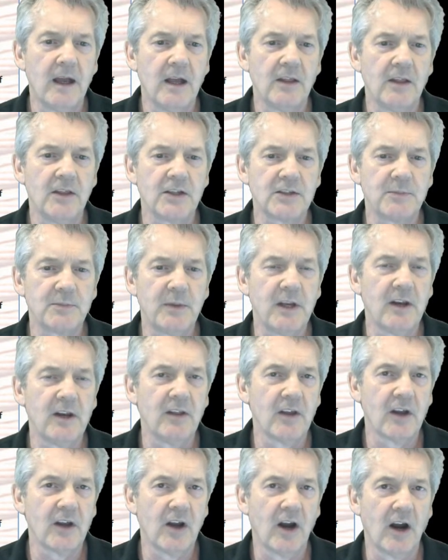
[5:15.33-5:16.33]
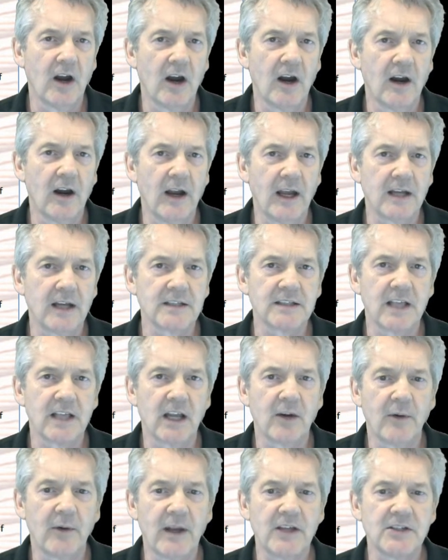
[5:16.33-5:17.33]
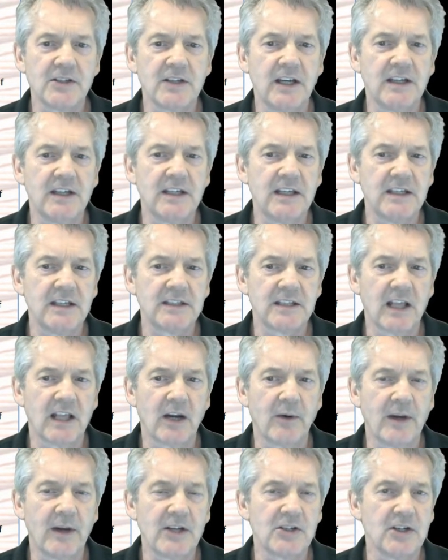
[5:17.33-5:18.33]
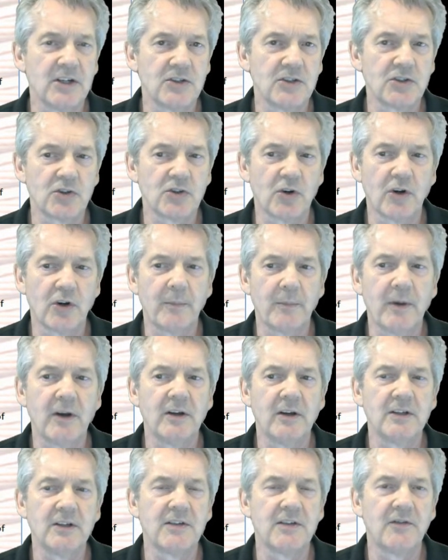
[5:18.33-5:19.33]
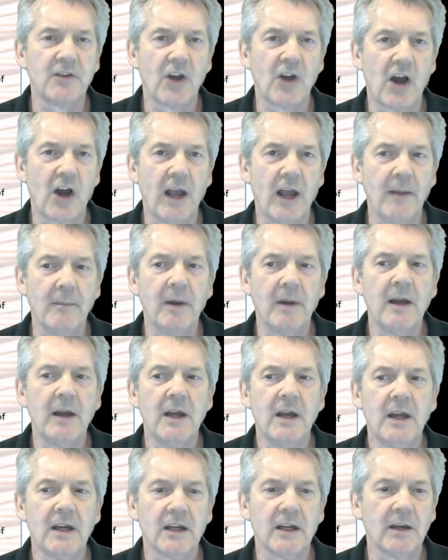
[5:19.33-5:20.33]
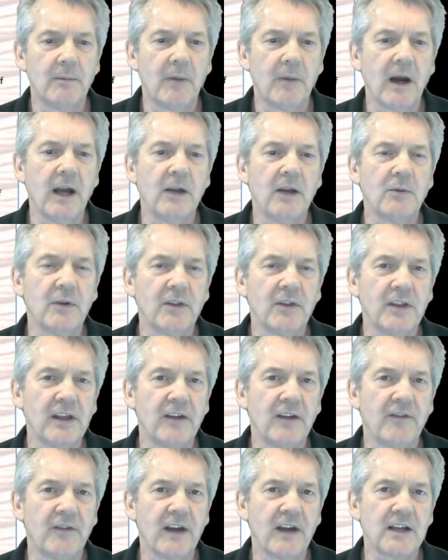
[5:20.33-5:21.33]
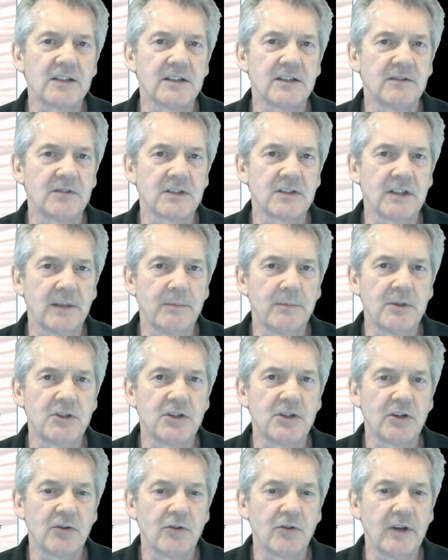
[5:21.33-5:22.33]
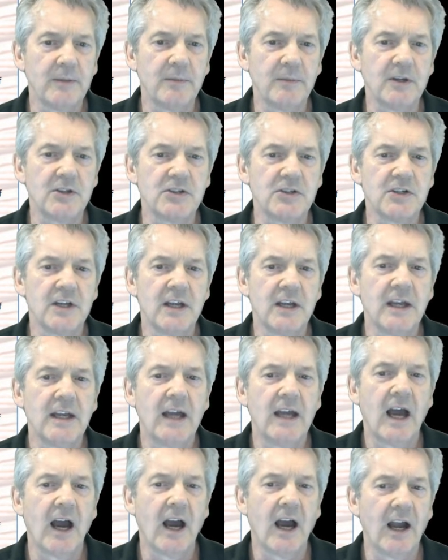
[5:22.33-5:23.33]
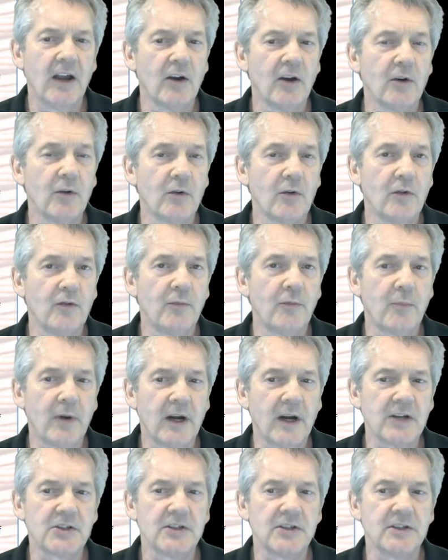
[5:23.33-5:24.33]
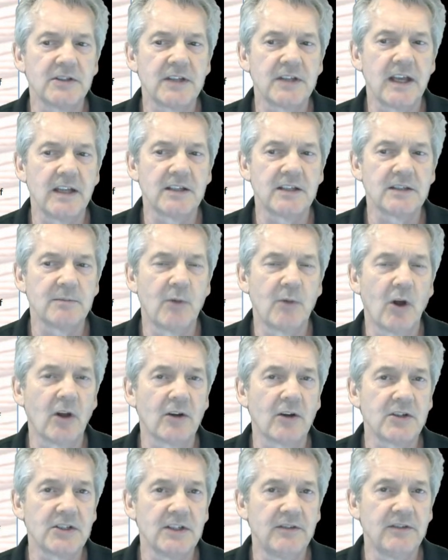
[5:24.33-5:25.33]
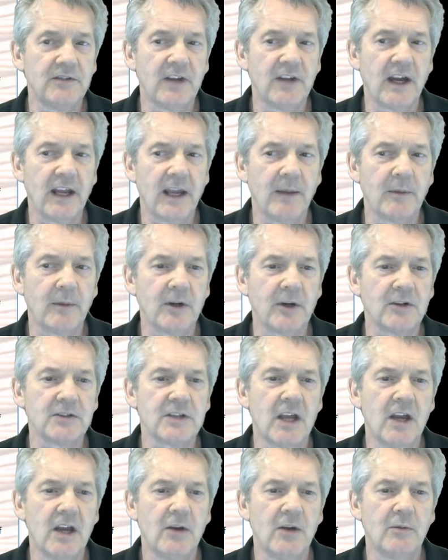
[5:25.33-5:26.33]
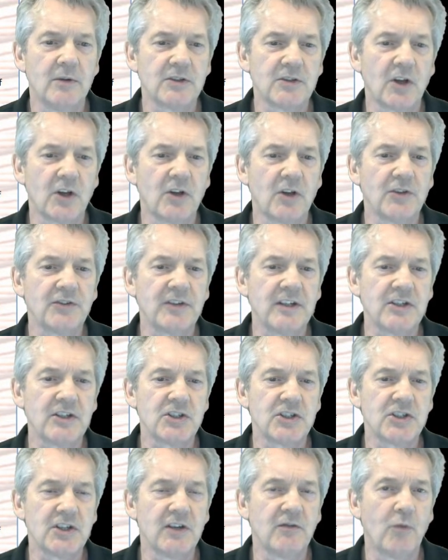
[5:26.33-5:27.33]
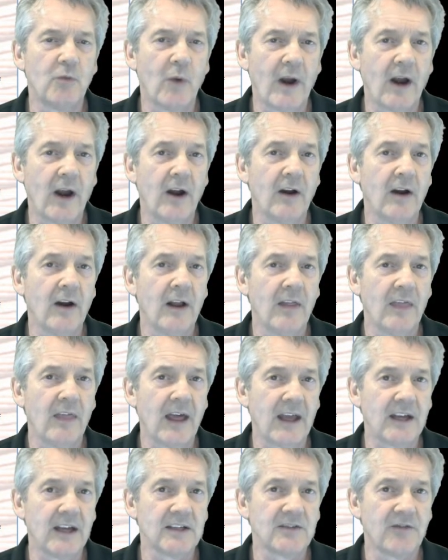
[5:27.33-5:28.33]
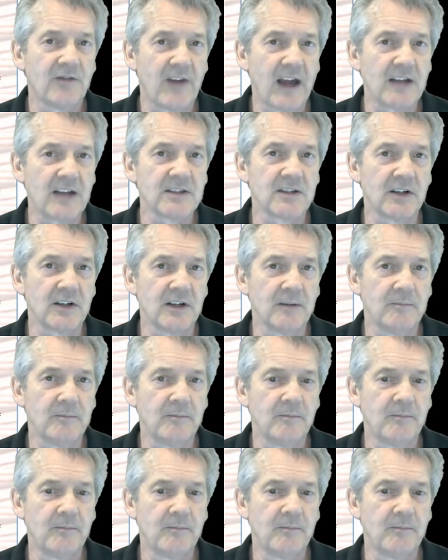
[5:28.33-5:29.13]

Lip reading: The speed of the car, acceleration and deceleration in shorter periods of time, combined with the effects of slippage and creepage, higher groove pressures, and smaller sheave diameters results in sheave wear that is faster.